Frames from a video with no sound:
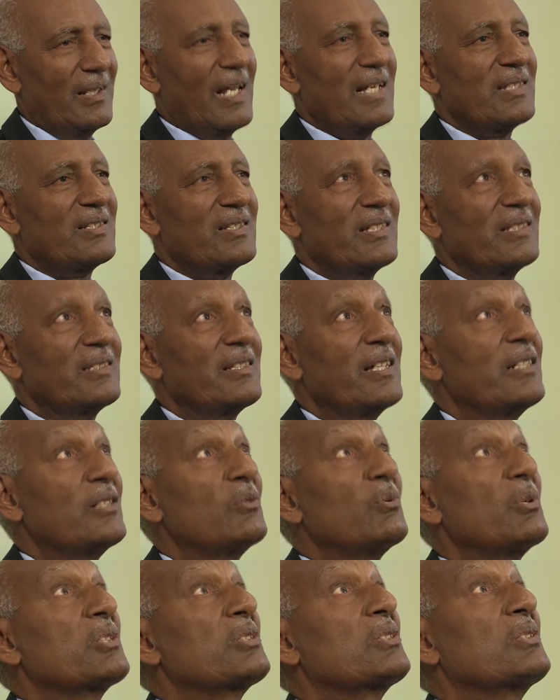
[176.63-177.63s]
The last thing
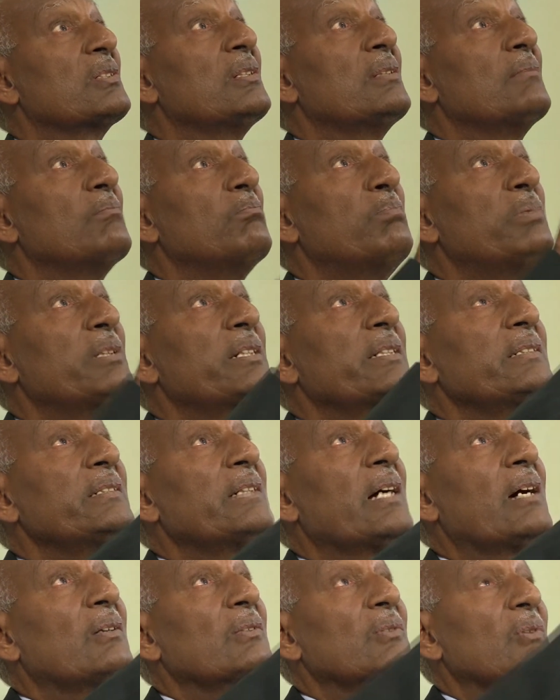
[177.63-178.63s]
they did was
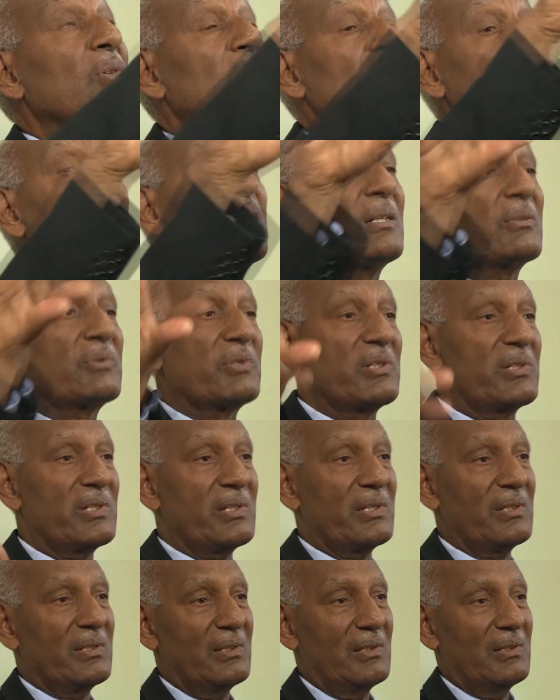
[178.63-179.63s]
burn down all the
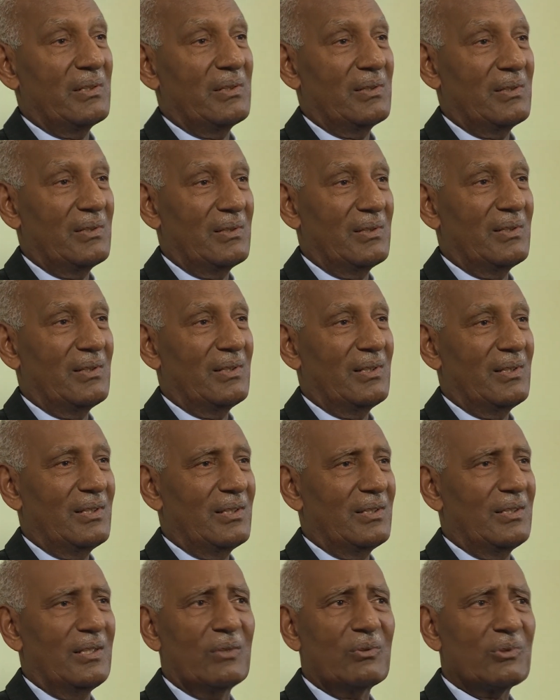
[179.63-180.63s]
houses.
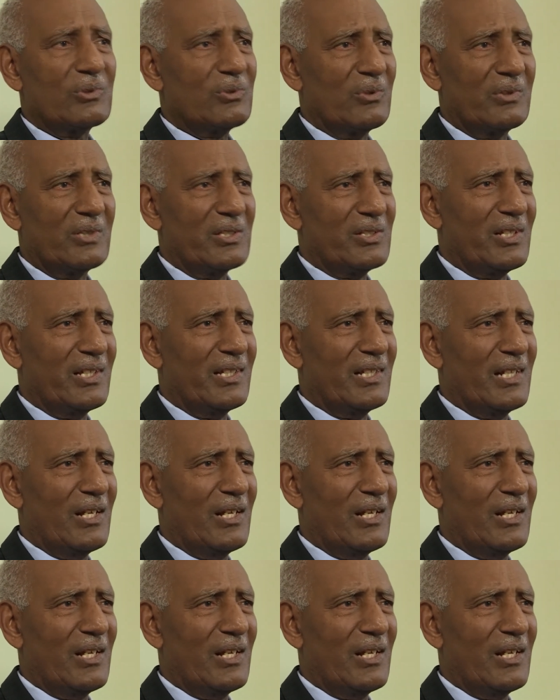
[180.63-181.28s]
There was not a